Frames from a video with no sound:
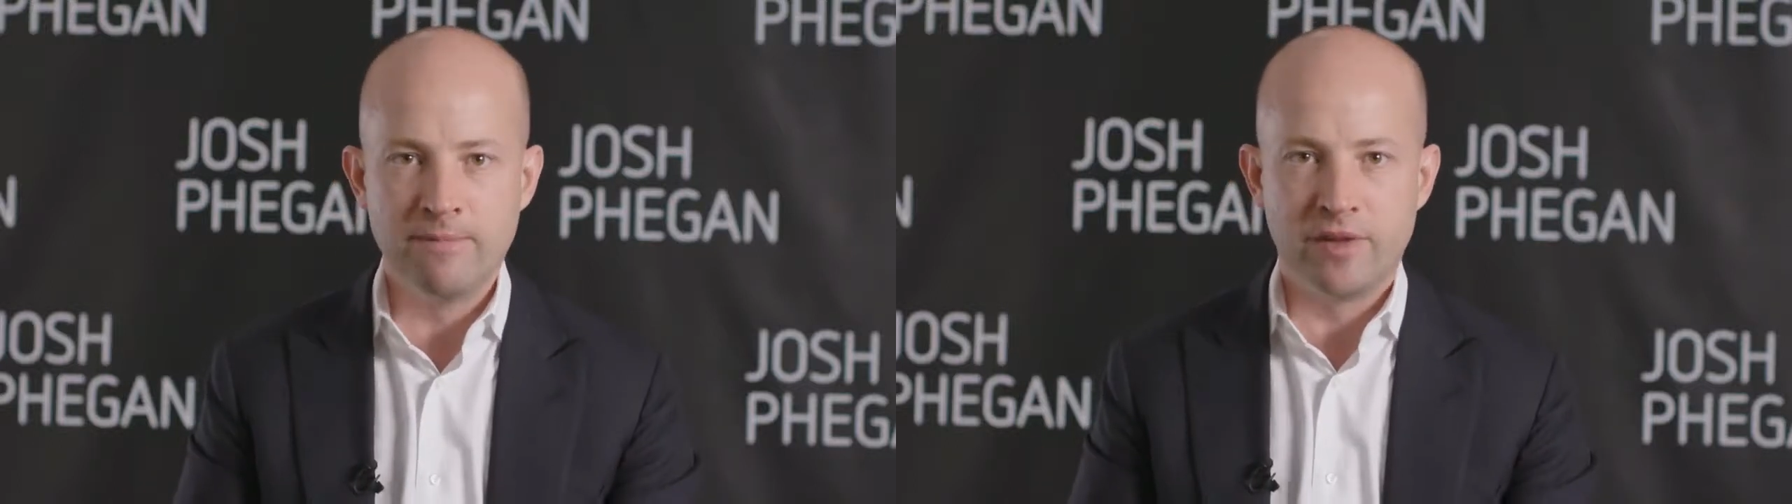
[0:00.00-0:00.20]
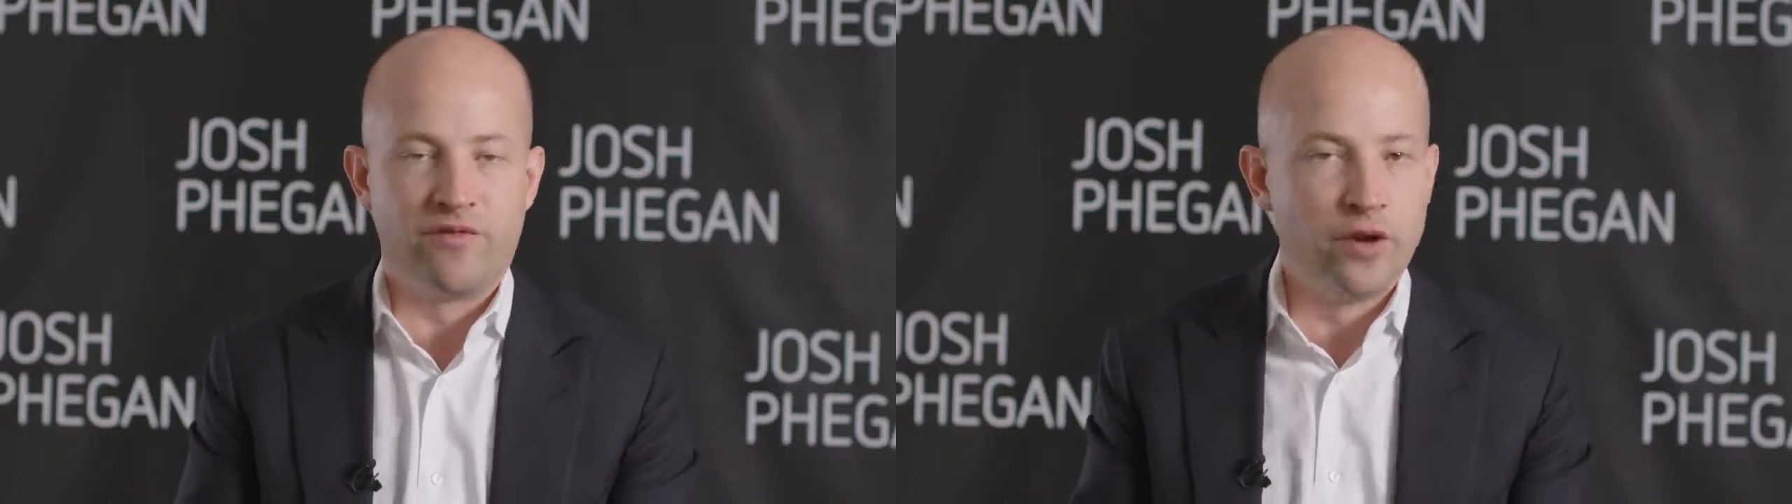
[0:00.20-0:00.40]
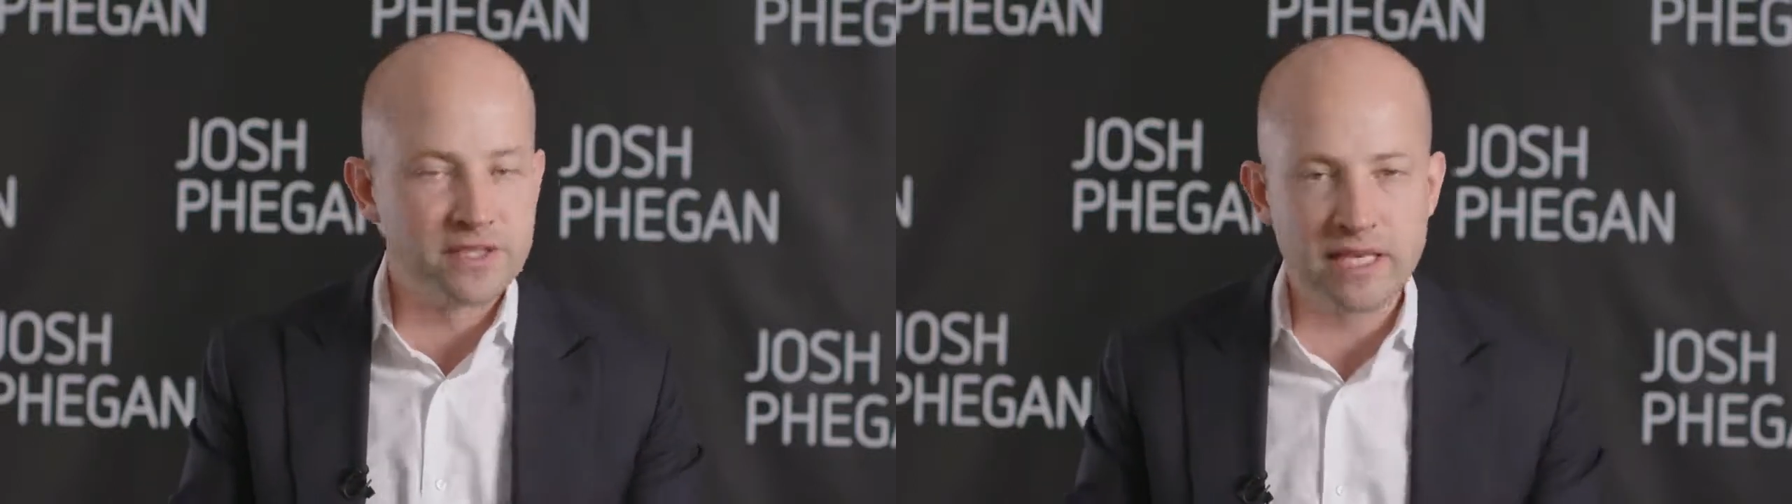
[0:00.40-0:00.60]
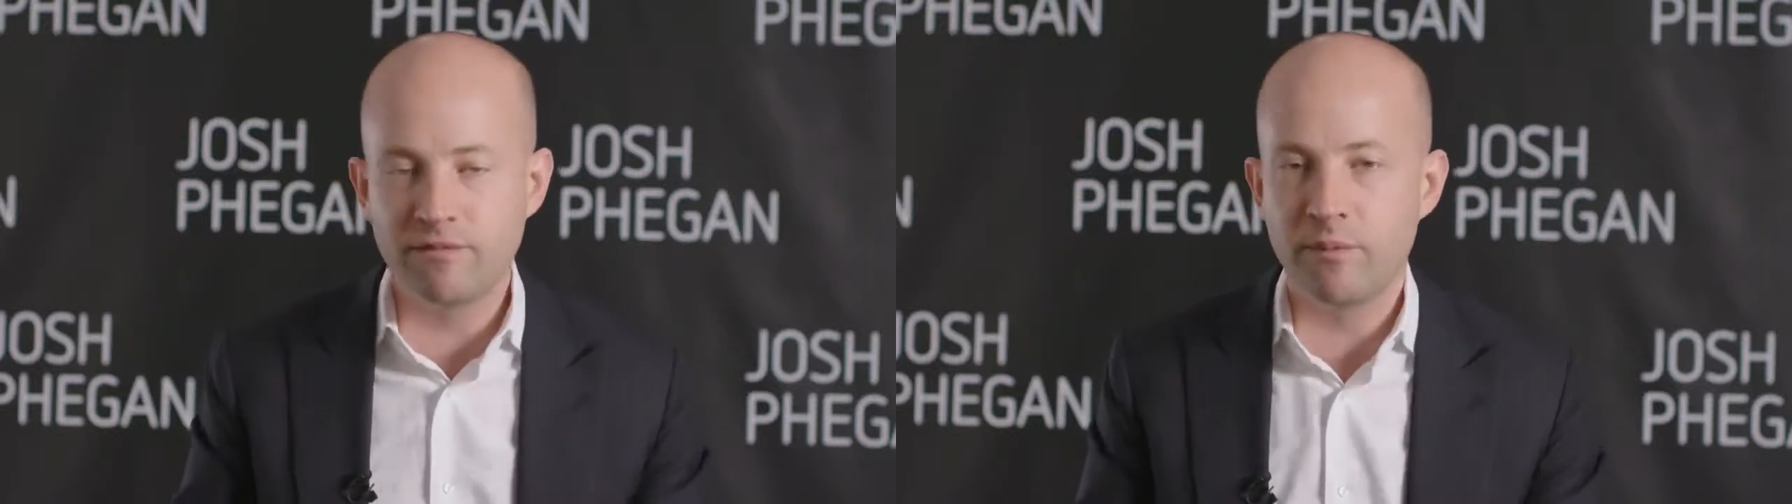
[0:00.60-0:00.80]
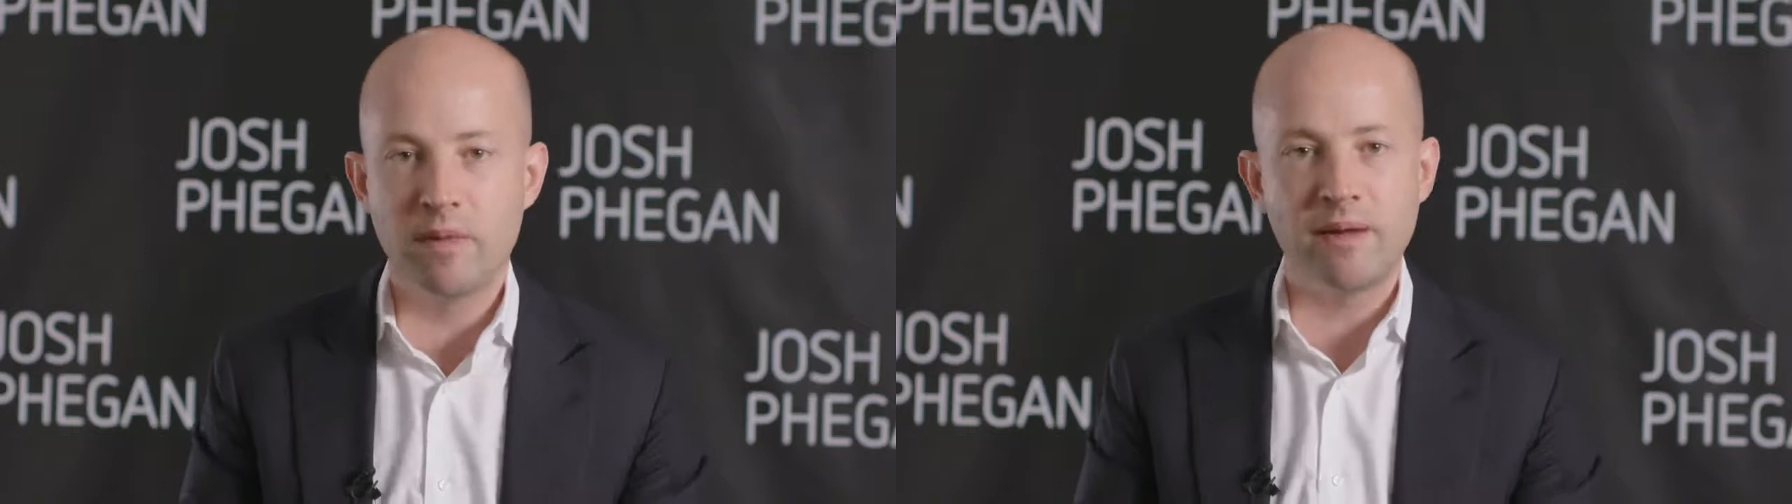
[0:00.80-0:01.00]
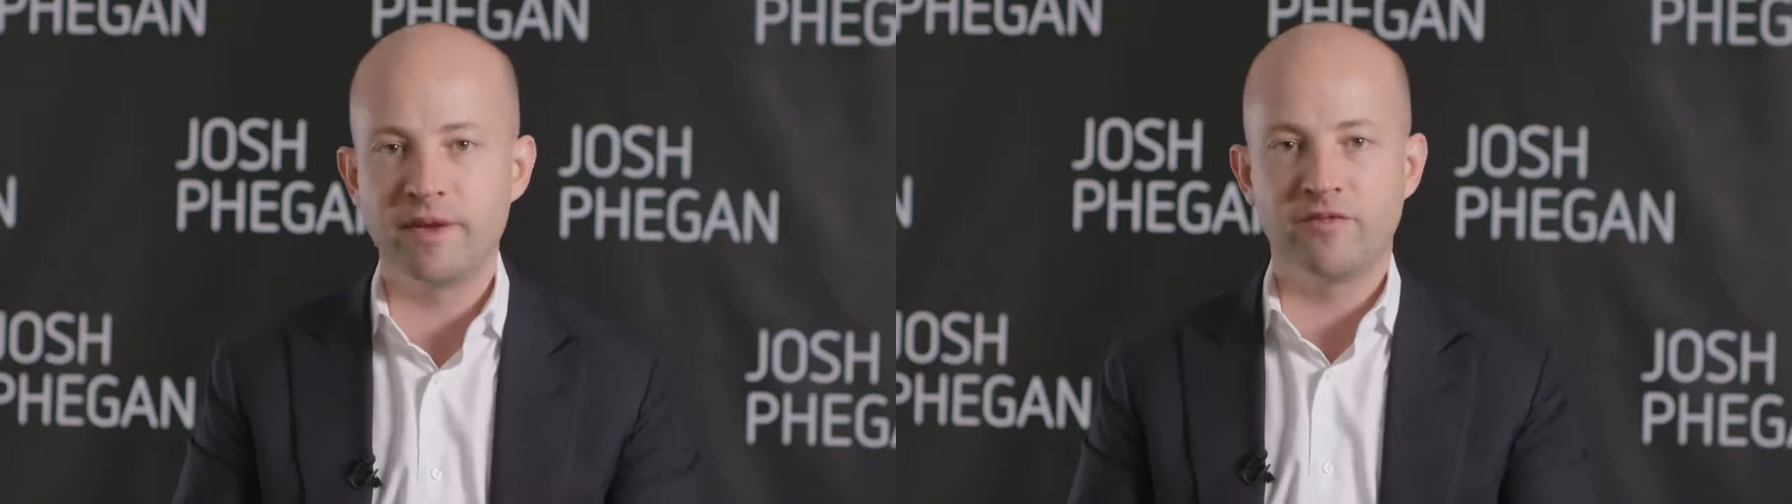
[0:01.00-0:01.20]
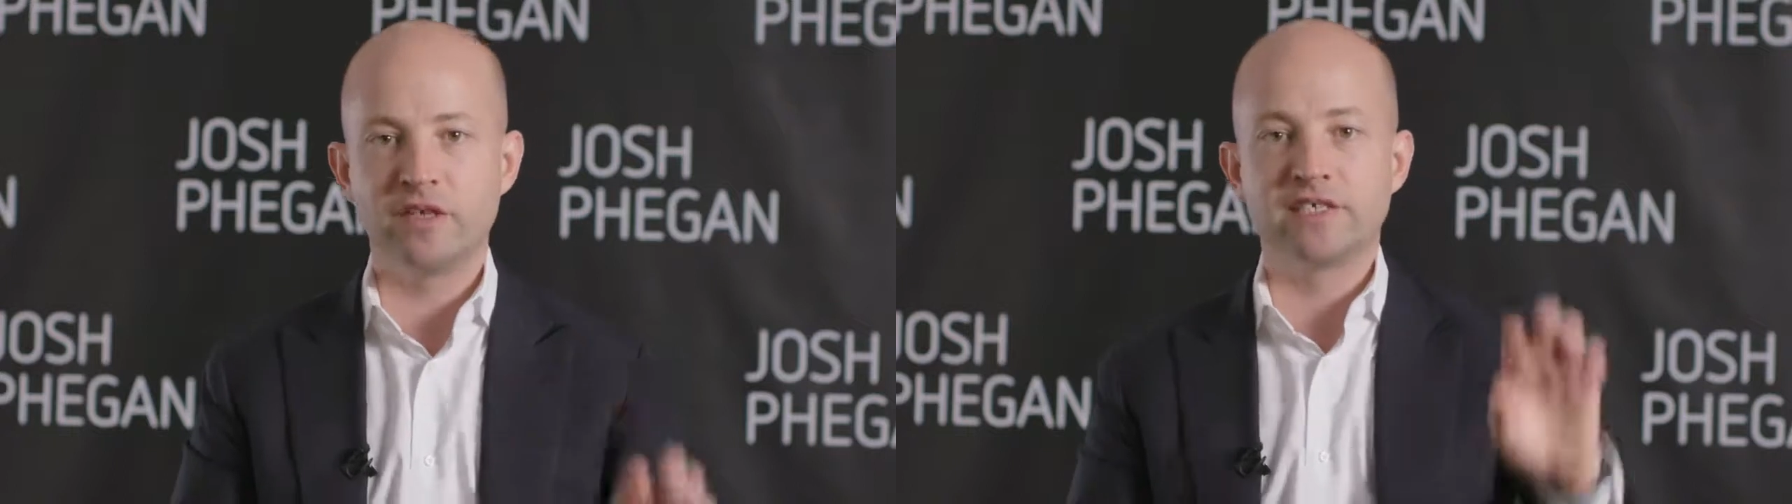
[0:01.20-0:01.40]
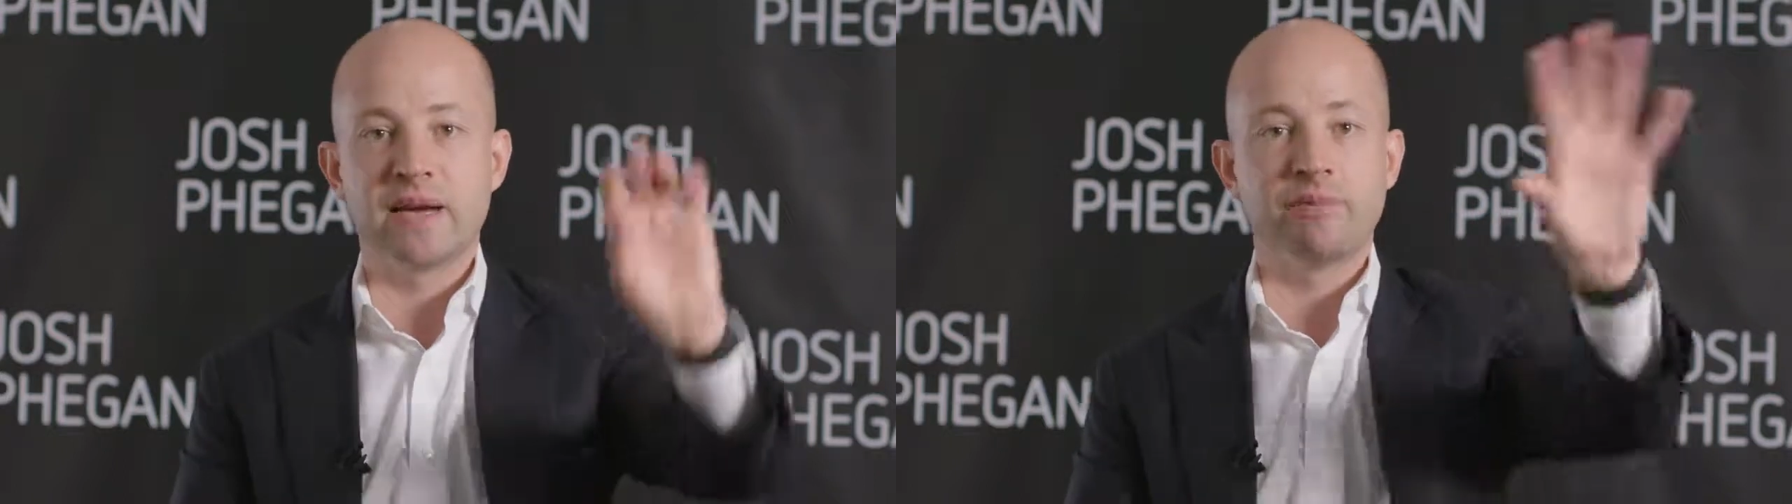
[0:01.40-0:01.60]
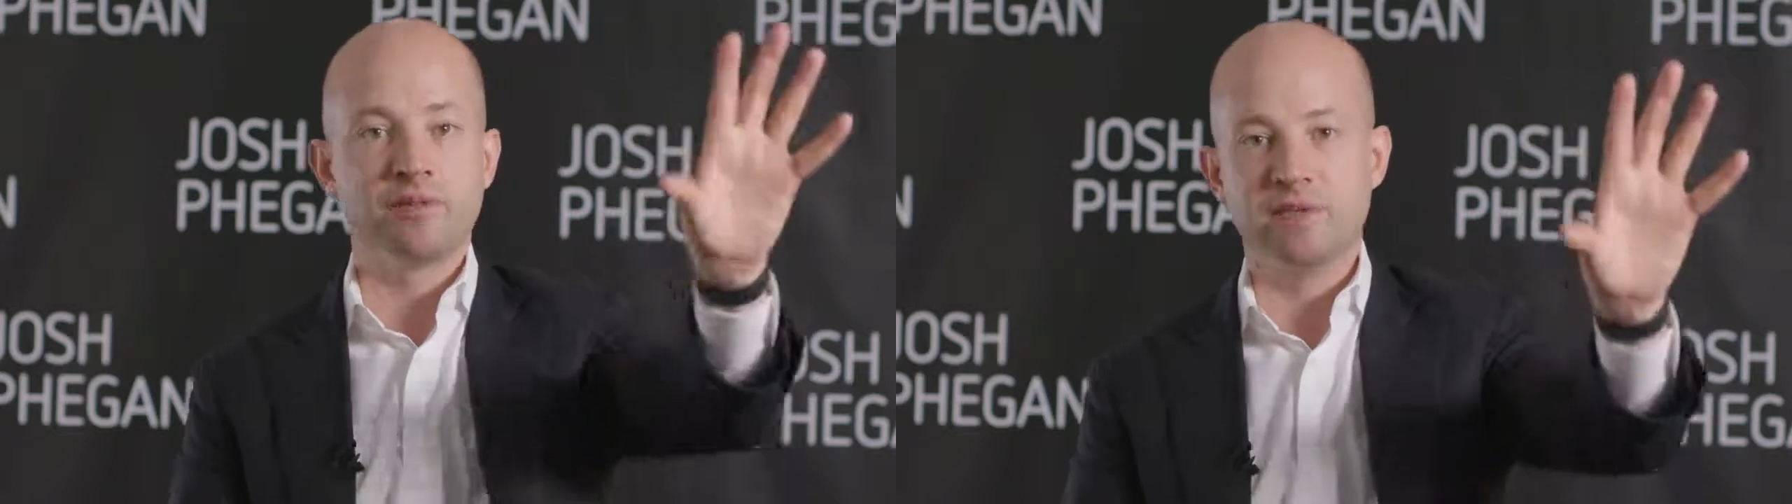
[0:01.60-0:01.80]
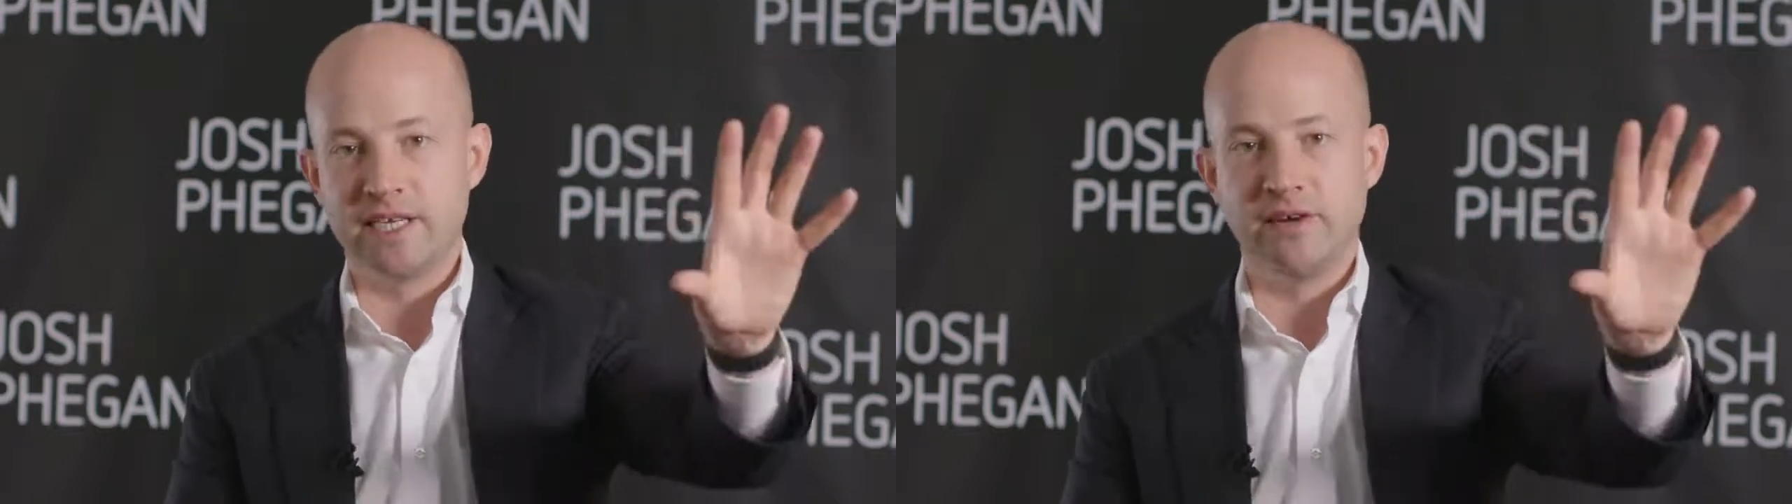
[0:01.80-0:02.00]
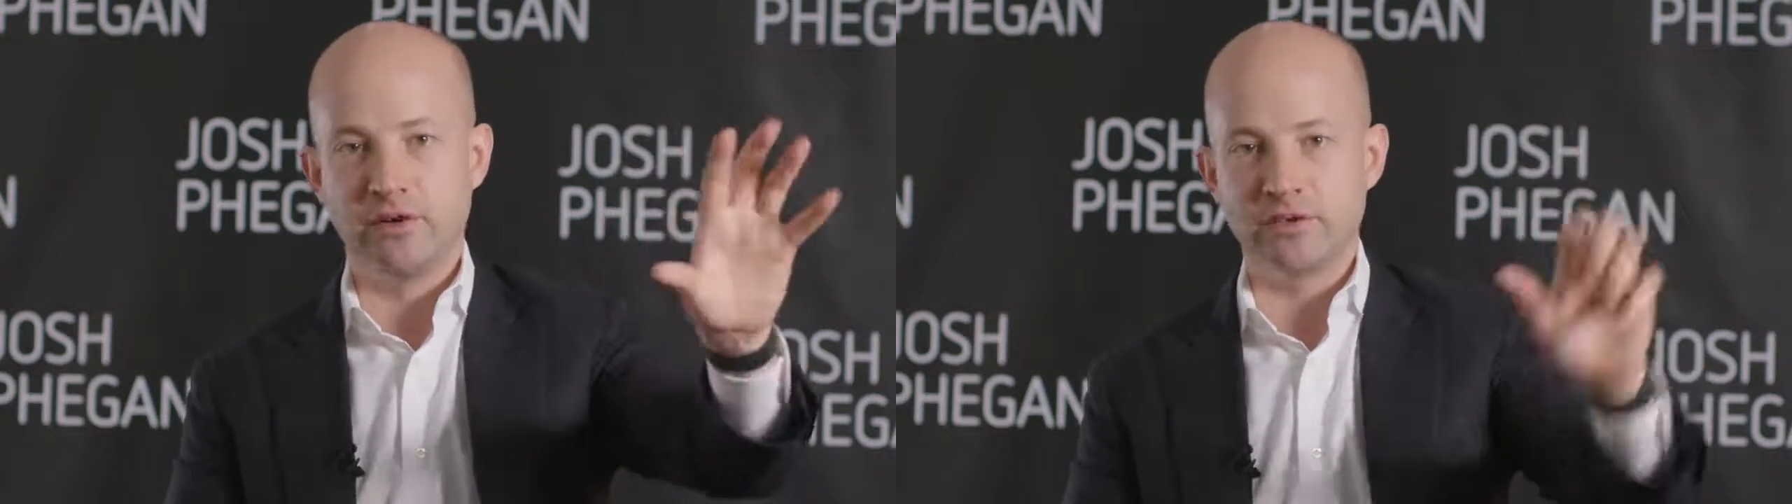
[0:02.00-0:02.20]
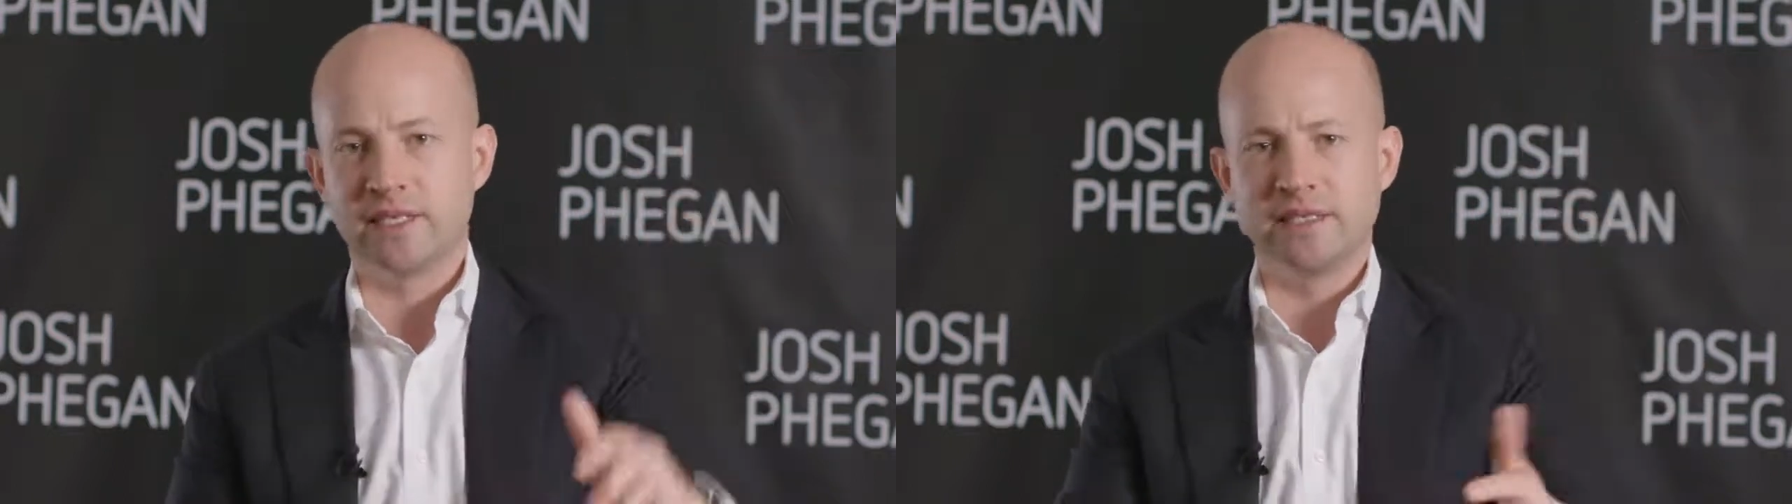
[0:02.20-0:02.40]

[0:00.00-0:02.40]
The first thing might be, for example, the materials,